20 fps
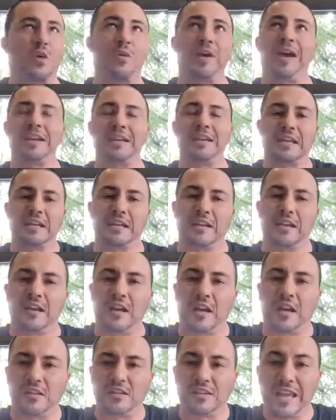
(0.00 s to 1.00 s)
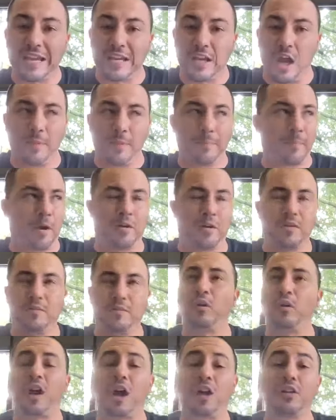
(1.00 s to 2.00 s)
go ahead and get a, a leg up
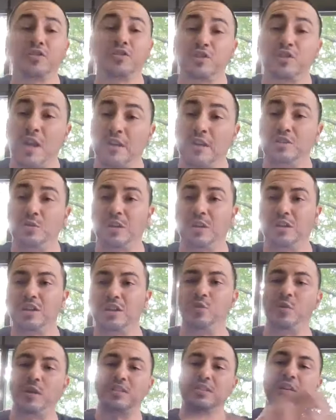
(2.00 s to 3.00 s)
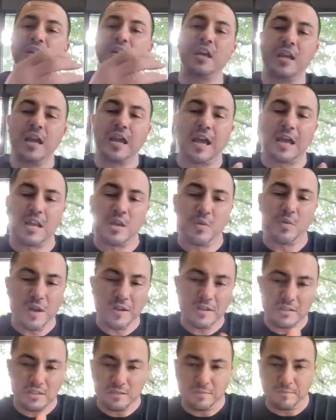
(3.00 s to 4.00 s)
on what others are not doing in the US. And he
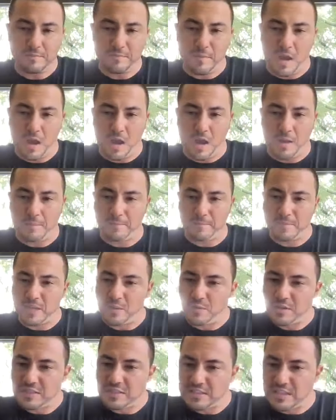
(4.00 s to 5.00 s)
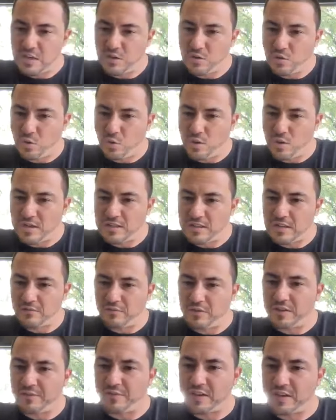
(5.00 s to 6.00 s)
went, um, can we sell coin and then
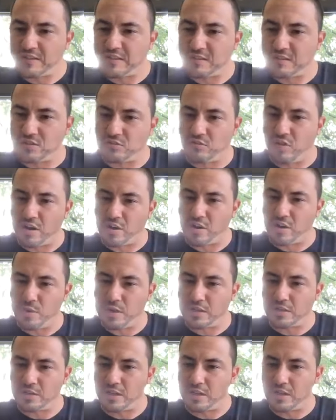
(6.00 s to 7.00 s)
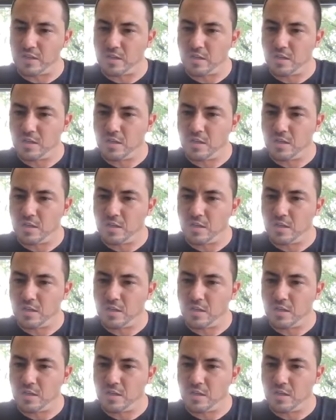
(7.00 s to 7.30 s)
reinvest into Rhino Weekly?